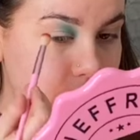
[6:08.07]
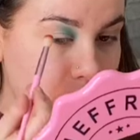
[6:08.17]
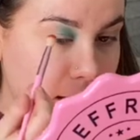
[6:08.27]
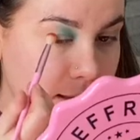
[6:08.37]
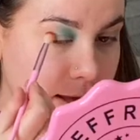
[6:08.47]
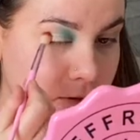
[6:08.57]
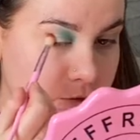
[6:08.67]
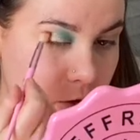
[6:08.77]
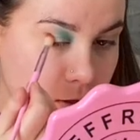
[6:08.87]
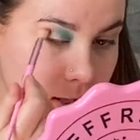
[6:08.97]
palette.
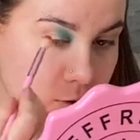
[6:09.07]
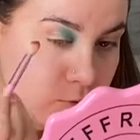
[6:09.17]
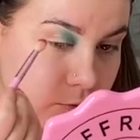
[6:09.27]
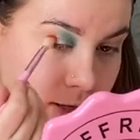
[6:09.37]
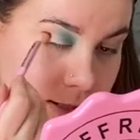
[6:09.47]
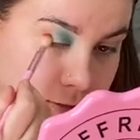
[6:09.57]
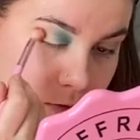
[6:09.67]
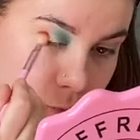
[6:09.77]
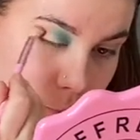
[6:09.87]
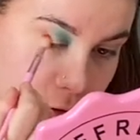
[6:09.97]
Fallout really
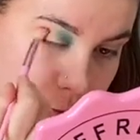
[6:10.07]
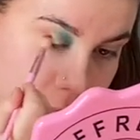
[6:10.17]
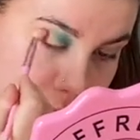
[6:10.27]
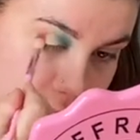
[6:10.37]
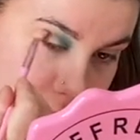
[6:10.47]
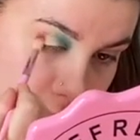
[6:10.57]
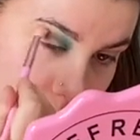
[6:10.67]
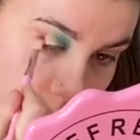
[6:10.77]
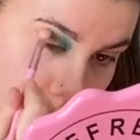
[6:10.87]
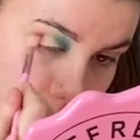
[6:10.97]
doesn't bother me,
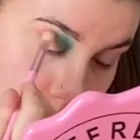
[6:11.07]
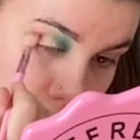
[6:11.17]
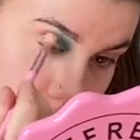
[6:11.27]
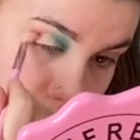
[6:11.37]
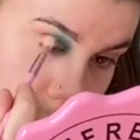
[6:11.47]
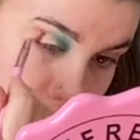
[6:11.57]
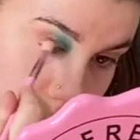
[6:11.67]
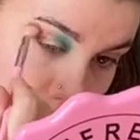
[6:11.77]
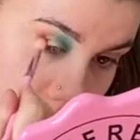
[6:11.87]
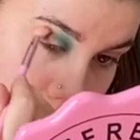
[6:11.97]
so
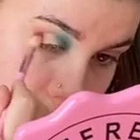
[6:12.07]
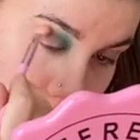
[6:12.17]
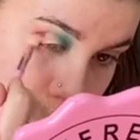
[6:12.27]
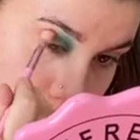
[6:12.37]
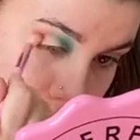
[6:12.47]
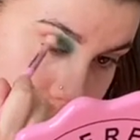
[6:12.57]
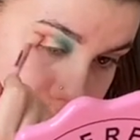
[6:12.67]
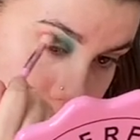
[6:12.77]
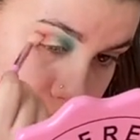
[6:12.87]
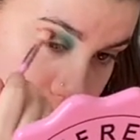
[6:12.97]
I don't mind
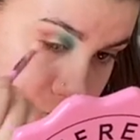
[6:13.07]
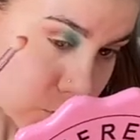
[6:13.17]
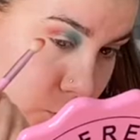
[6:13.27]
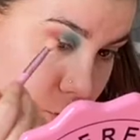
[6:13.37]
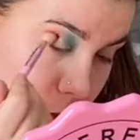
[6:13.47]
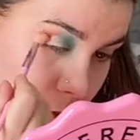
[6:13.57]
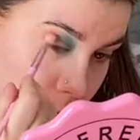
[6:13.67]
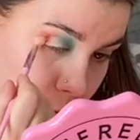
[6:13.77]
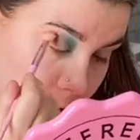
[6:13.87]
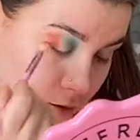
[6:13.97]
it. But if you do